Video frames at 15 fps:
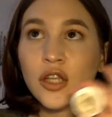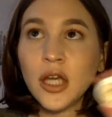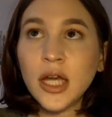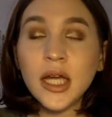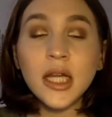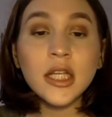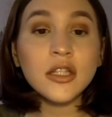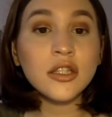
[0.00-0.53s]

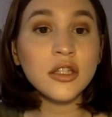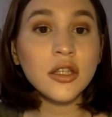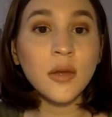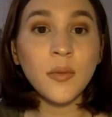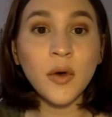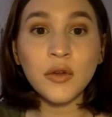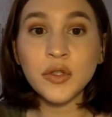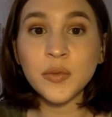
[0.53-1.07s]
It is the
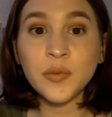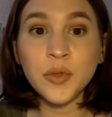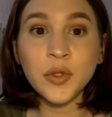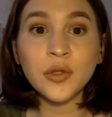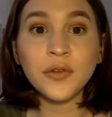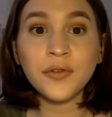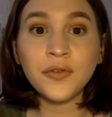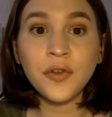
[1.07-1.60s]
most
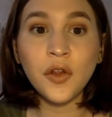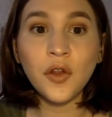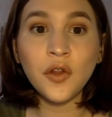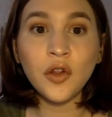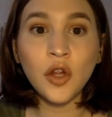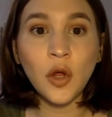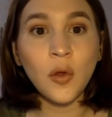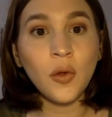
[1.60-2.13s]

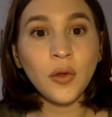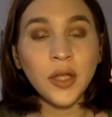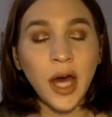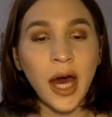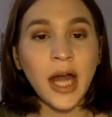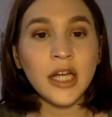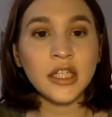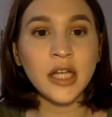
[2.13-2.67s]
beautiful gold
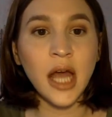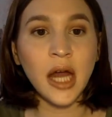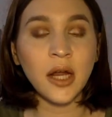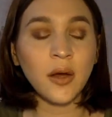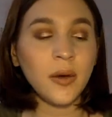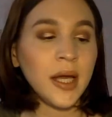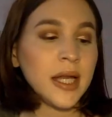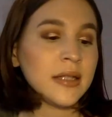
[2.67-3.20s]

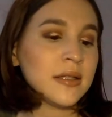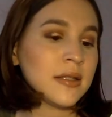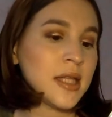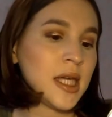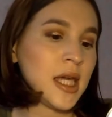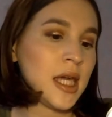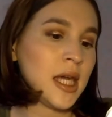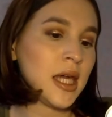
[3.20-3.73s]
eyeshadow. It's
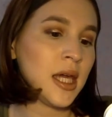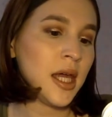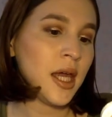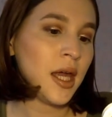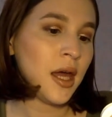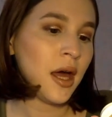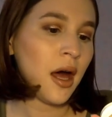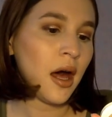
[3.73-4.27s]
the
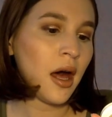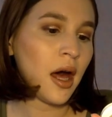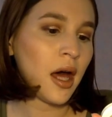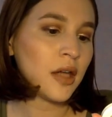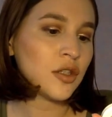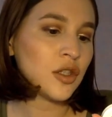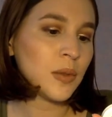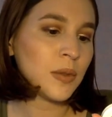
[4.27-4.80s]

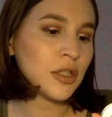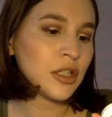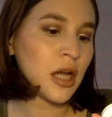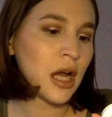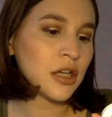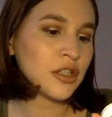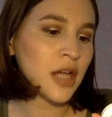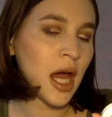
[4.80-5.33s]
Super
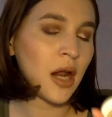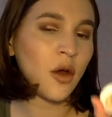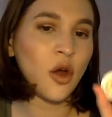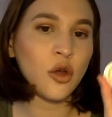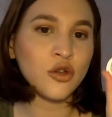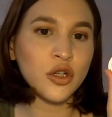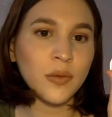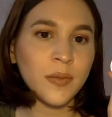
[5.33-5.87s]
Shock Shadow
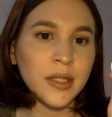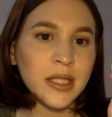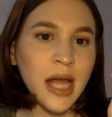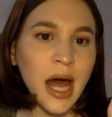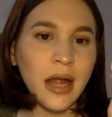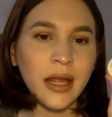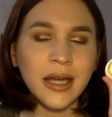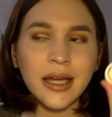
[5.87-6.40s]
Ultra
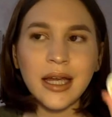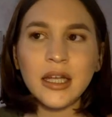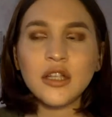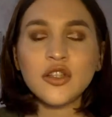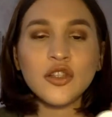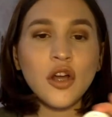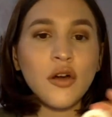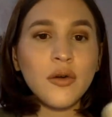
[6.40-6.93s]
Metallic. It
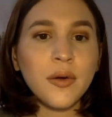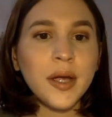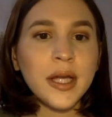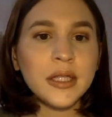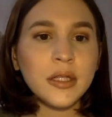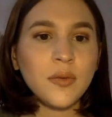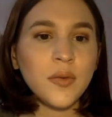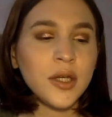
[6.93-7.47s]
is so
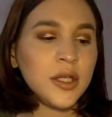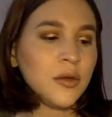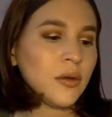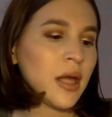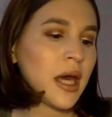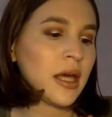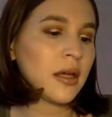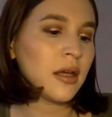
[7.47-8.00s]
crazy when you
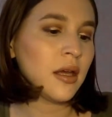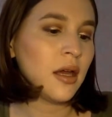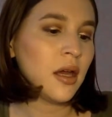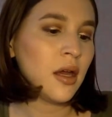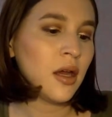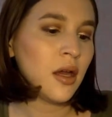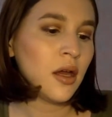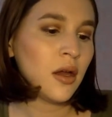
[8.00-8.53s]
like
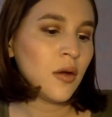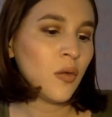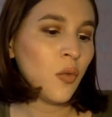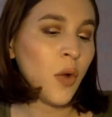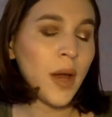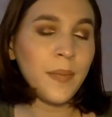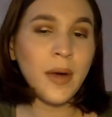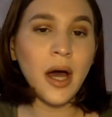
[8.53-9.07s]

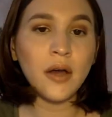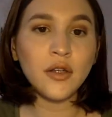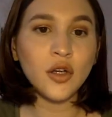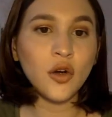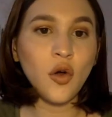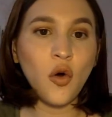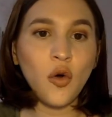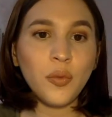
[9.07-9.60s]
whip out
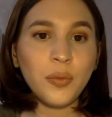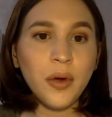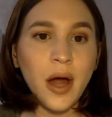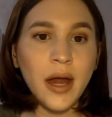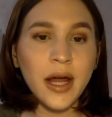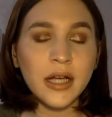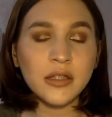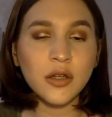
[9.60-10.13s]
your old
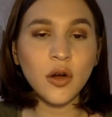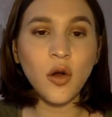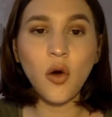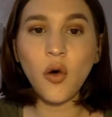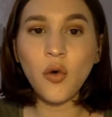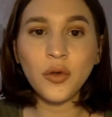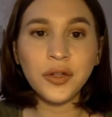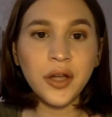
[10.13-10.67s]
products or
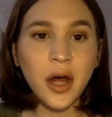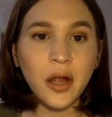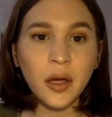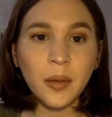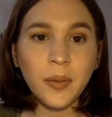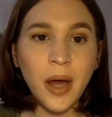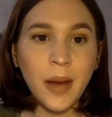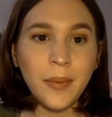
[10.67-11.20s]
old
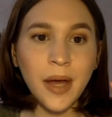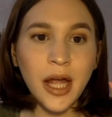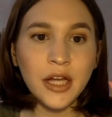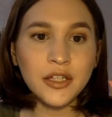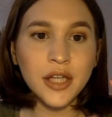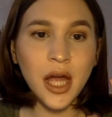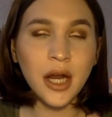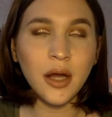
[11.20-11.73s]
ColourPop
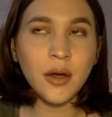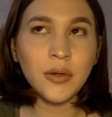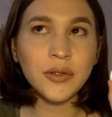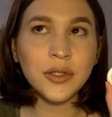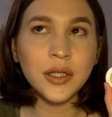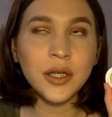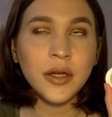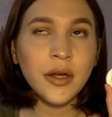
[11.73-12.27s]
eyeshadows.